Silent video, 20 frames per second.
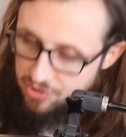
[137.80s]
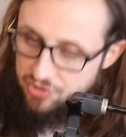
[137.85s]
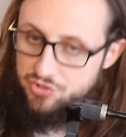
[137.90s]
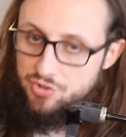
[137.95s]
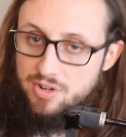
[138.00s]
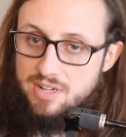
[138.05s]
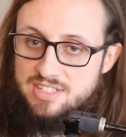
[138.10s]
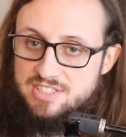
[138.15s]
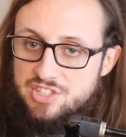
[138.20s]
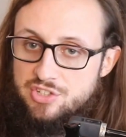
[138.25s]

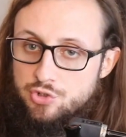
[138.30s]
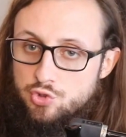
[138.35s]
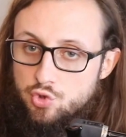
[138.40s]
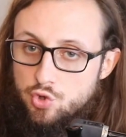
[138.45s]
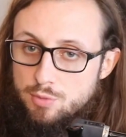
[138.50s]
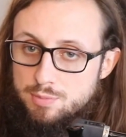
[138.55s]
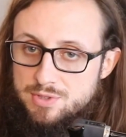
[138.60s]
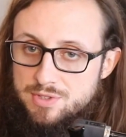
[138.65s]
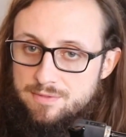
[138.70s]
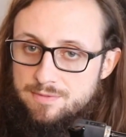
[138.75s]
strings in
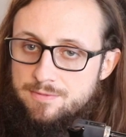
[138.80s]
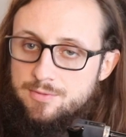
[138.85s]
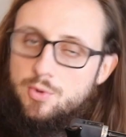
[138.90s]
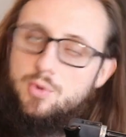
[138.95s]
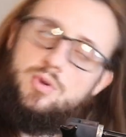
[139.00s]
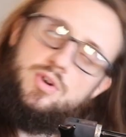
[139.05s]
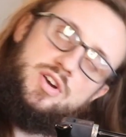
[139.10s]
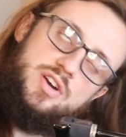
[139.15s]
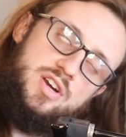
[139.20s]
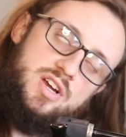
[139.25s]
groups of
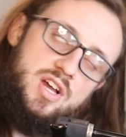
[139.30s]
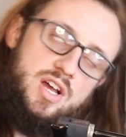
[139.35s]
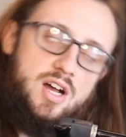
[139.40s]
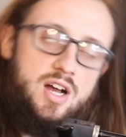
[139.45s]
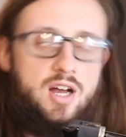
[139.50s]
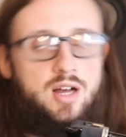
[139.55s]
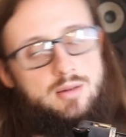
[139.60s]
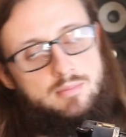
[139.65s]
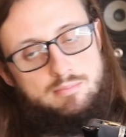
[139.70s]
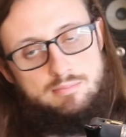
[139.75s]
4,
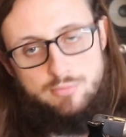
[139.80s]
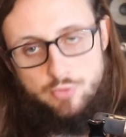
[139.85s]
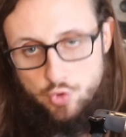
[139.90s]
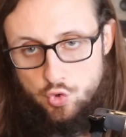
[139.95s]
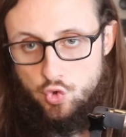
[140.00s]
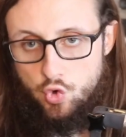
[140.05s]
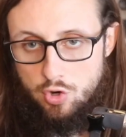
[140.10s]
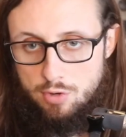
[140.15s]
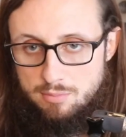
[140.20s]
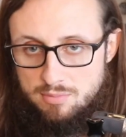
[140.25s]

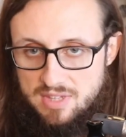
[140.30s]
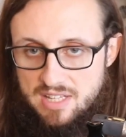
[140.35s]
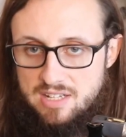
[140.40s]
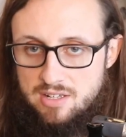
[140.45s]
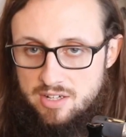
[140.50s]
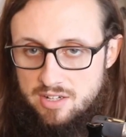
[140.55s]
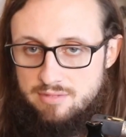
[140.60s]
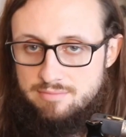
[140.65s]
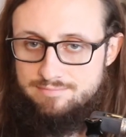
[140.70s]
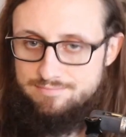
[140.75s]
like
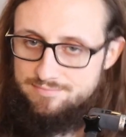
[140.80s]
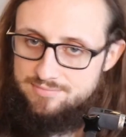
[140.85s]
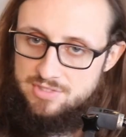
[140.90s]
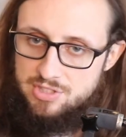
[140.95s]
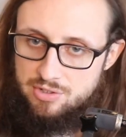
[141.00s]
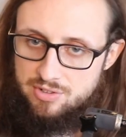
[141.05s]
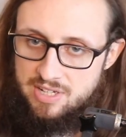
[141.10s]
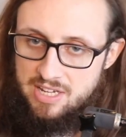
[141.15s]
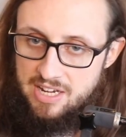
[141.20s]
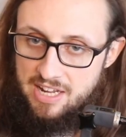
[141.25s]
on
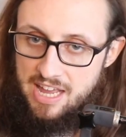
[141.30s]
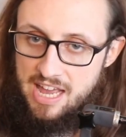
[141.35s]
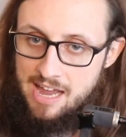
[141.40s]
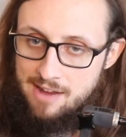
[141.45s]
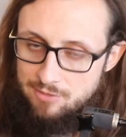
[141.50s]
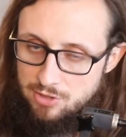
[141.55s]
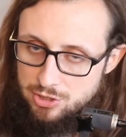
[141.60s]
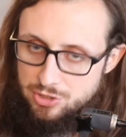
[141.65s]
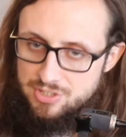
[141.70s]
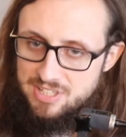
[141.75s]
kind of
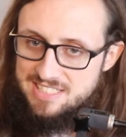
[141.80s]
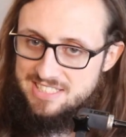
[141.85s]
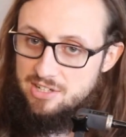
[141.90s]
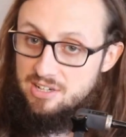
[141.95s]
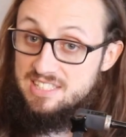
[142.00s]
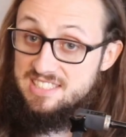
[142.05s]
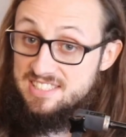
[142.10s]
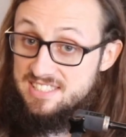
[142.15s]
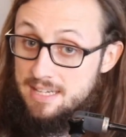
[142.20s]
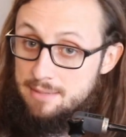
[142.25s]
average. Or that's how
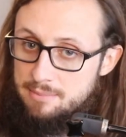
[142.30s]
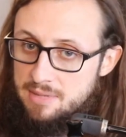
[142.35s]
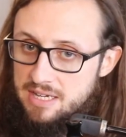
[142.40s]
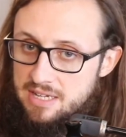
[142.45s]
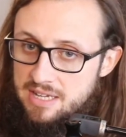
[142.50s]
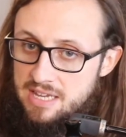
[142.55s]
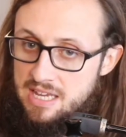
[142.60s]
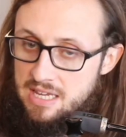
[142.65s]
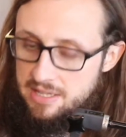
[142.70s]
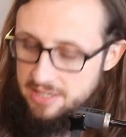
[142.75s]
I set my
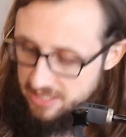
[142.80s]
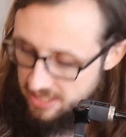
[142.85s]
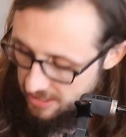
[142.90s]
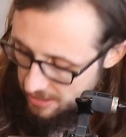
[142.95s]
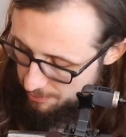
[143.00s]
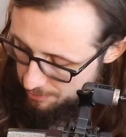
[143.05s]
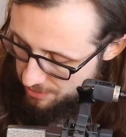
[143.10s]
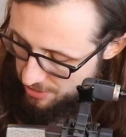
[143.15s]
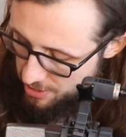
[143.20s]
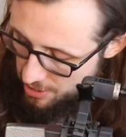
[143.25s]
hand
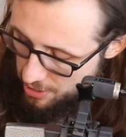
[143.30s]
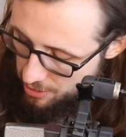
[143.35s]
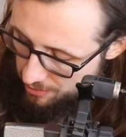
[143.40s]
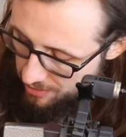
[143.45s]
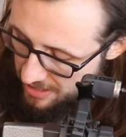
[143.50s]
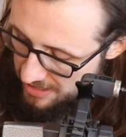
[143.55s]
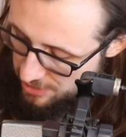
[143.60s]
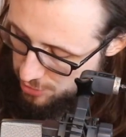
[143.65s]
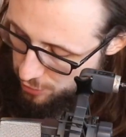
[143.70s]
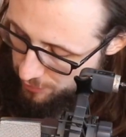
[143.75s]
up,
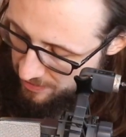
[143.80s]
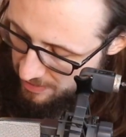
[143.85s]
right? So if